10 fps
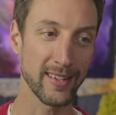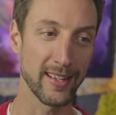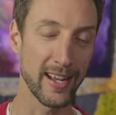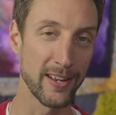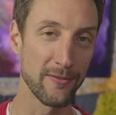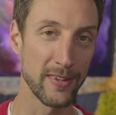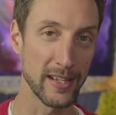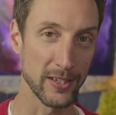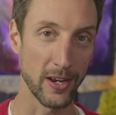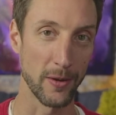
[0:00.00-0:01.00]
and
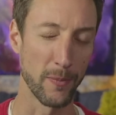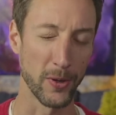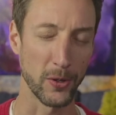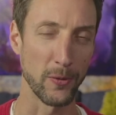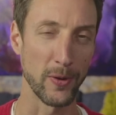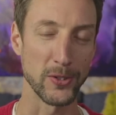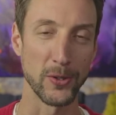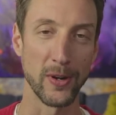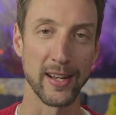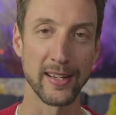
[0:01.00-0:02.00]
Venus Mercury
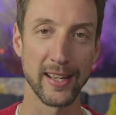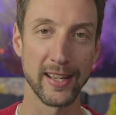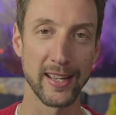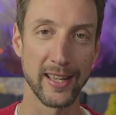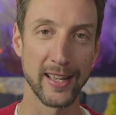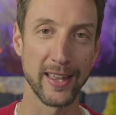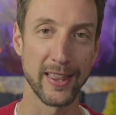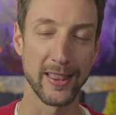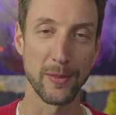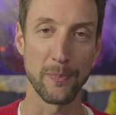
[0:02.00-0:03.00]
retrograde,
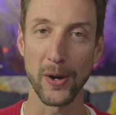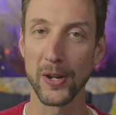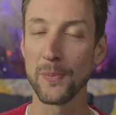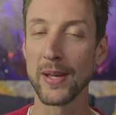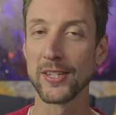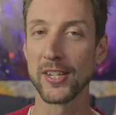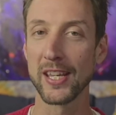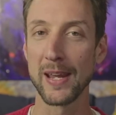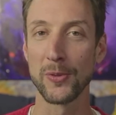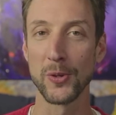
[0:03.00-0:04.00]
part of the message that
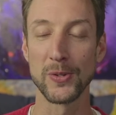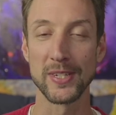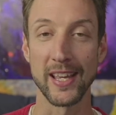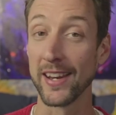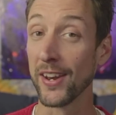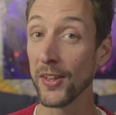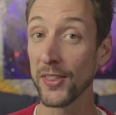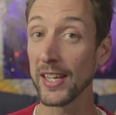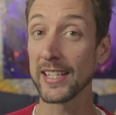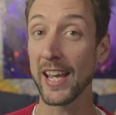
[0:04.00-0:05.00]
came through is that
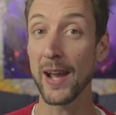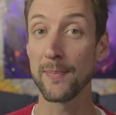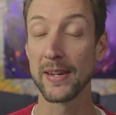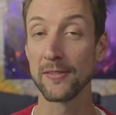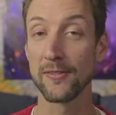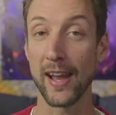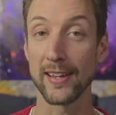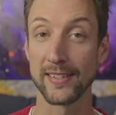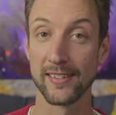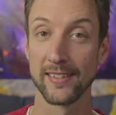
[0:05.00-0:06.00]
nothing is happening
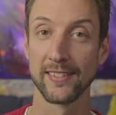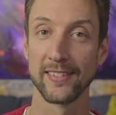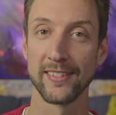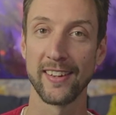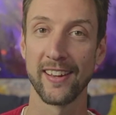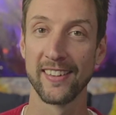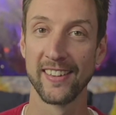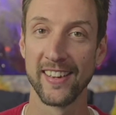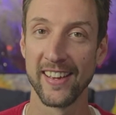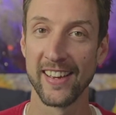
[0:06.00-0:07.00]
fast, okay?
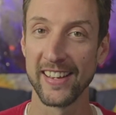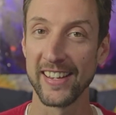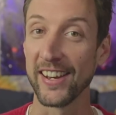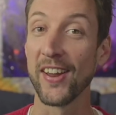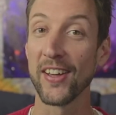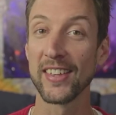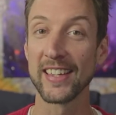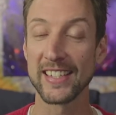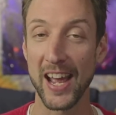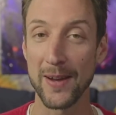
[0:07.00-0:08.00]
Yet nothing
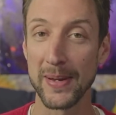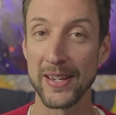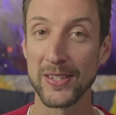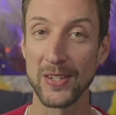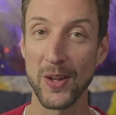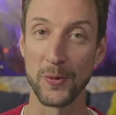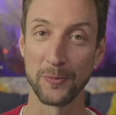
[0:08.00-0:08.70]
is happening slow.